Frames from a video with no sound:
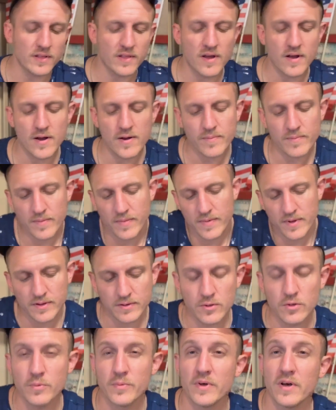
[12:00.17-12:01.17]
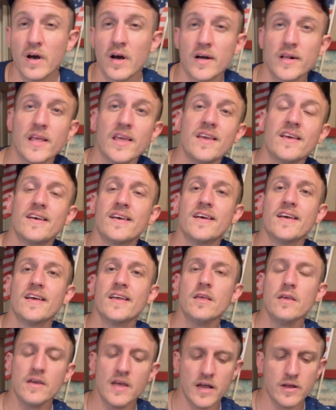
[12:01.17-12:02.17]
in there, a little bit of honey.
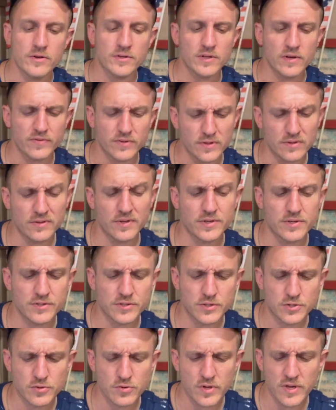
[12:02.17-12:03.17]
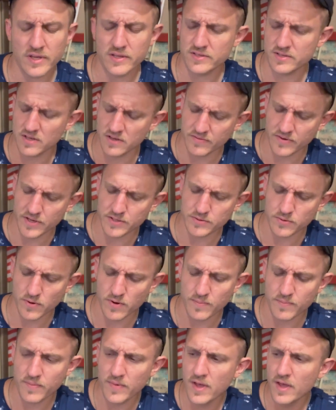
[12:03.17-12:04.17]
You got yourself a delicious treat instead of ice
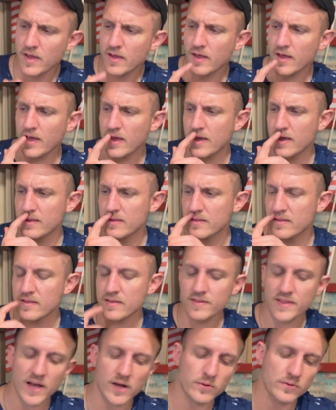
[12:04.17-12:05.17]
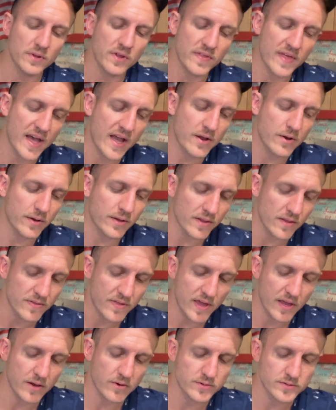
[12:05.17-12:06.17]
cream. And not only that, you're going to
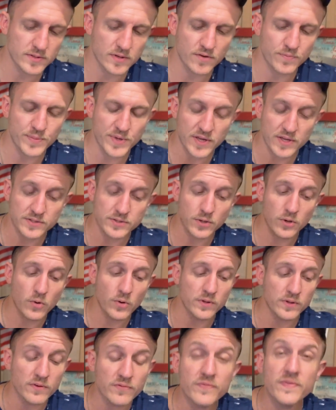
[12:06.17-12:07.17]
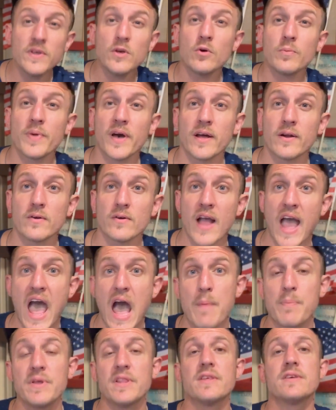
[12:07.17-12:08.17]
thank yourself because you're going to feel better.
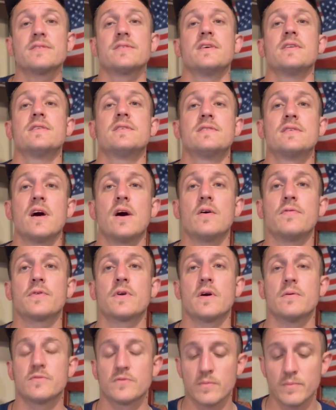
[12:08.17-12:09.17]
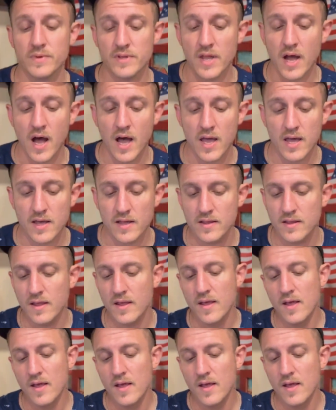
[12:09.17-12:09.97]
Happiness itself comes from diet.